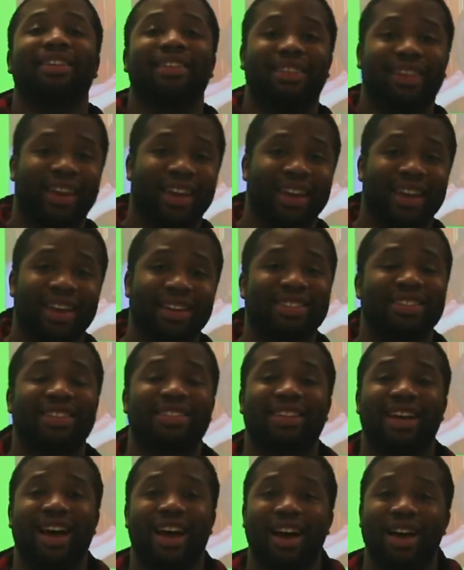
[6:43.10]
Yes,
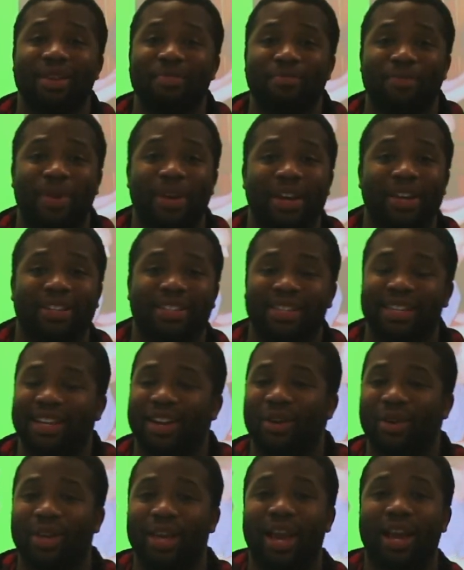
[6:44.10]
it's unpitched. It
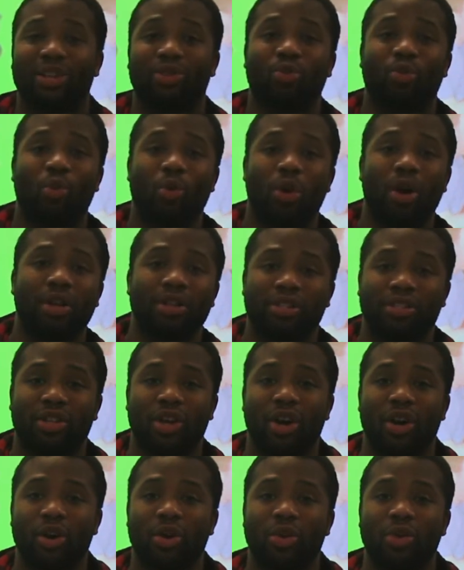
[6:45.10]
only has one
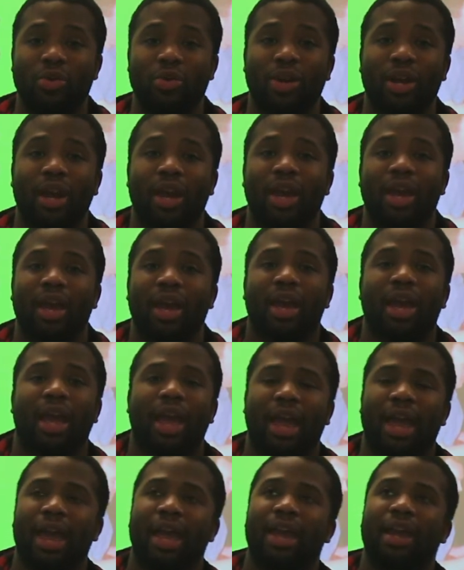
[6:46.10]
tone
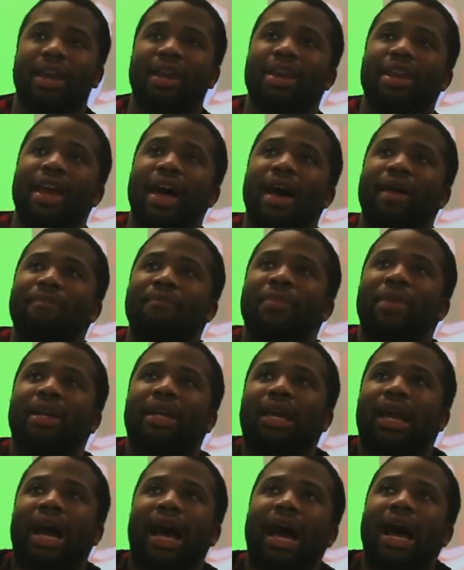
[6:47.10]
and not
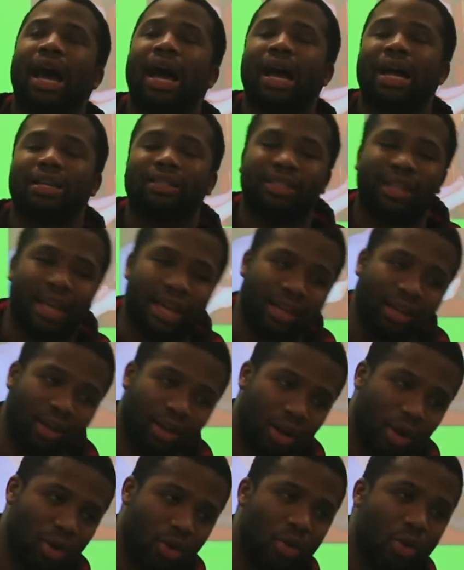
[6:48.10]
many highs and
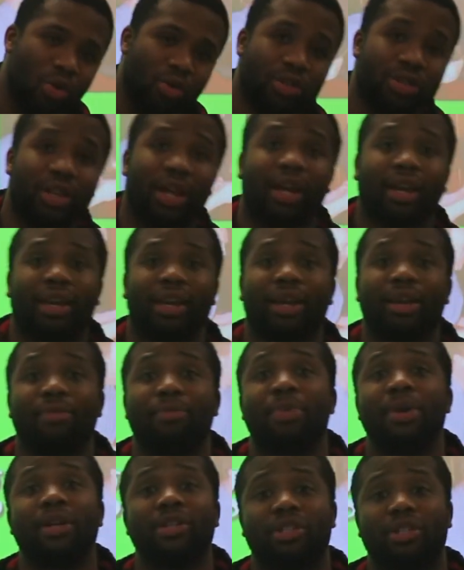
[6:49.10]
lows like a
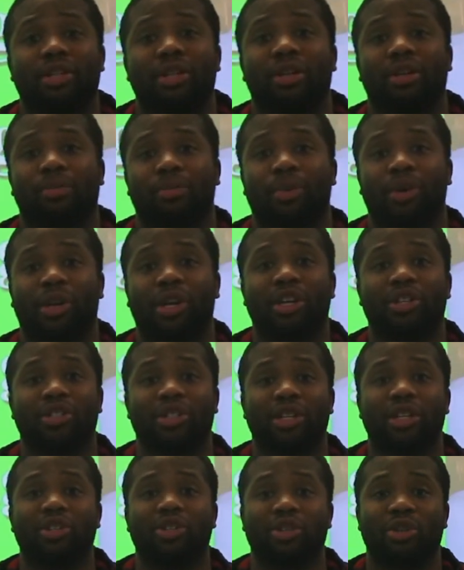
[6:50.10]
pitched
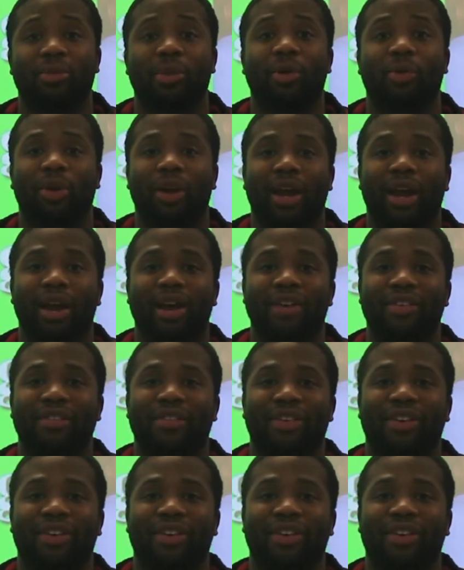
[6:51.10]
percussion instrument would have.